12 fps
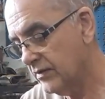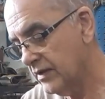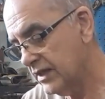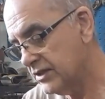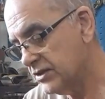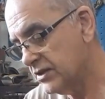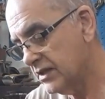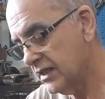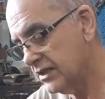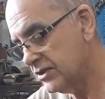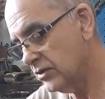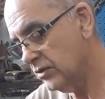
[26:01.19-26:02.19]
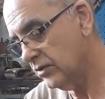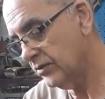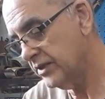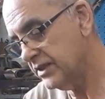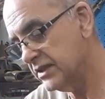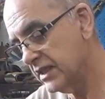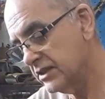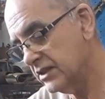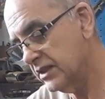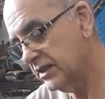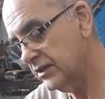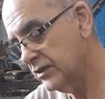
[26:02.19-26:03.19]
that's all there is,
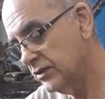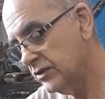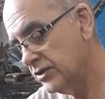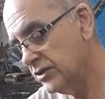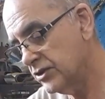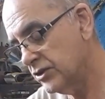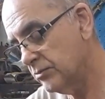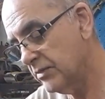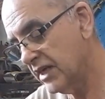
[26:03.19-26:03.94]
actually. Just the two